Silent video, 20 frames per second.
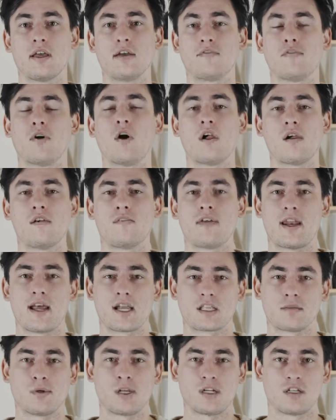all of that
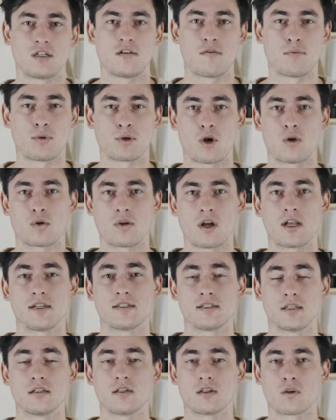explanation of
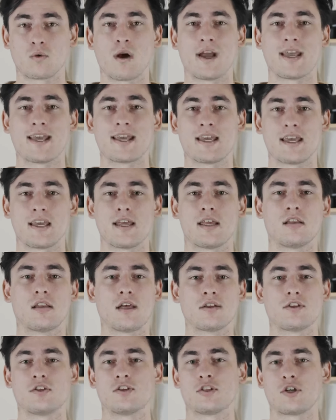ProRAW didn't quite hit,
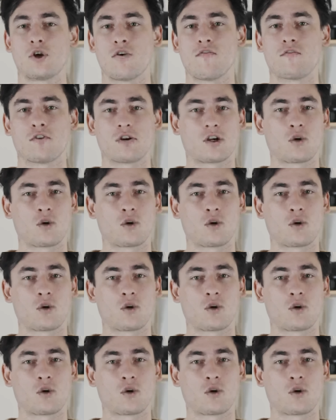let's just go over a